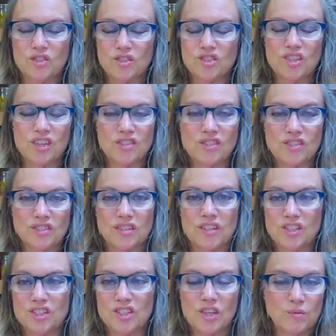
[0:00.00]

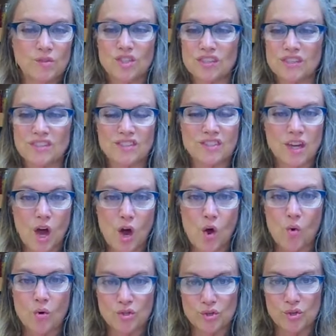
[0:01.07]
Just she was just
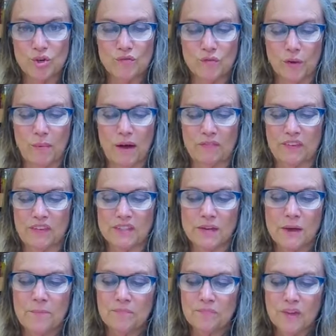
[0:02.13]
so truthful about this.
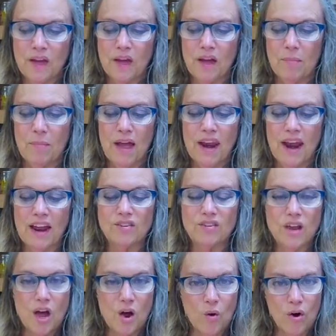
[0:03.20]
Um, and I
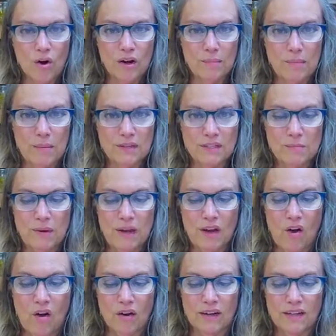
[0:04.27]
know her commitment to being
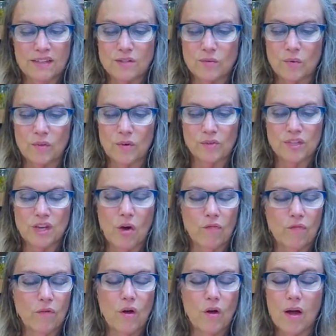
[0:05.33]
honest with
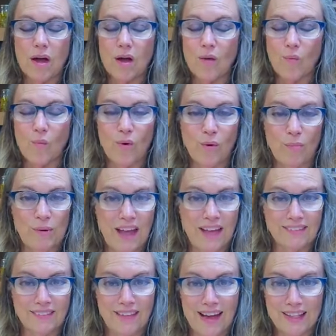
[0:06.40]
herself will be a
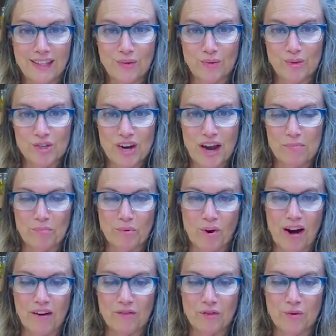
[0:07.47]
light that will shine
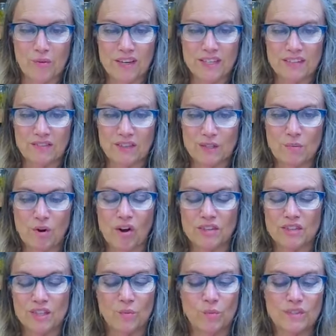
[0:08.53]
bright for the rest of us
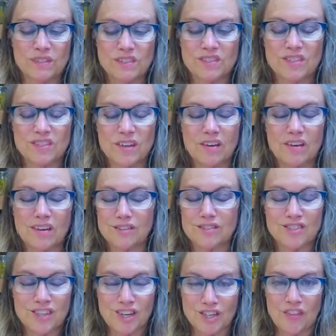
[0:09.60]
because it was
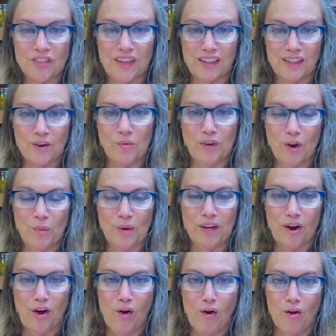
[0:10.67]
such a thing that you know we
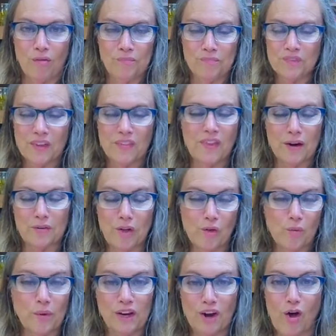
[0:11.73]
could all I don't know that
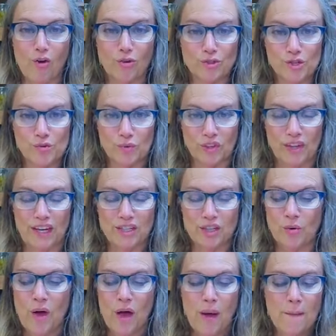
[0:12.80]
we could all just relate
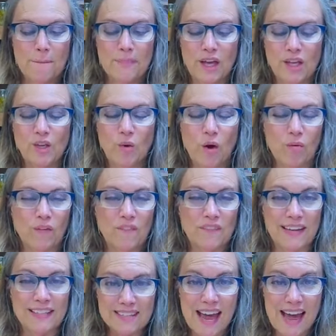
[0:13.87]
to. But you all were
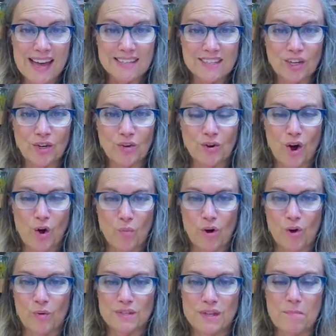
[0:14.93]
fantastic. Your
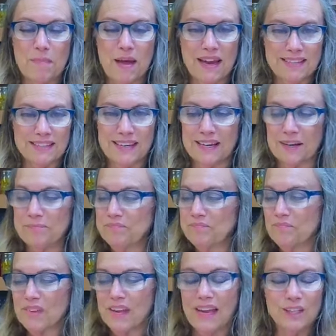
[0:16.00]
homework was amazing,
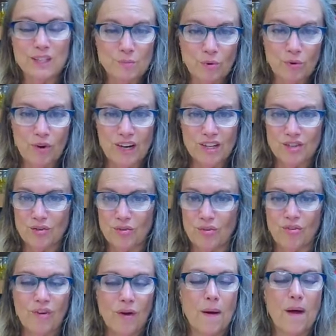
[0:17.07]

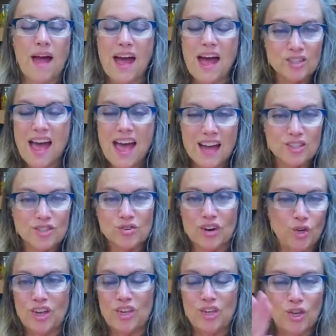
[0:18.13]
inspirational,
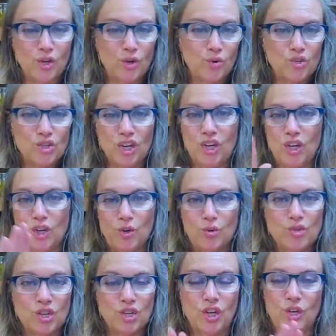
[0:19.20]
extra huge,
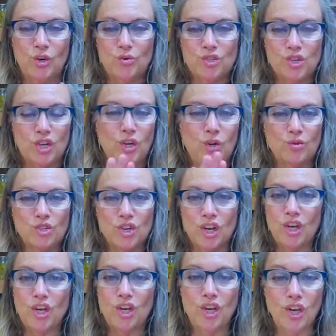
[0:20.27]
huge, huge, huge,
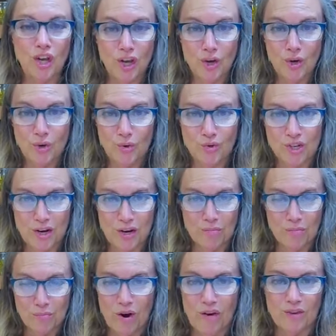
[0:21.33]
huge
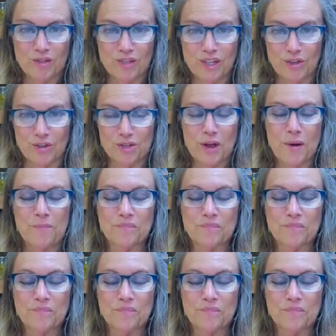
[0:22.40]
bravo stickers.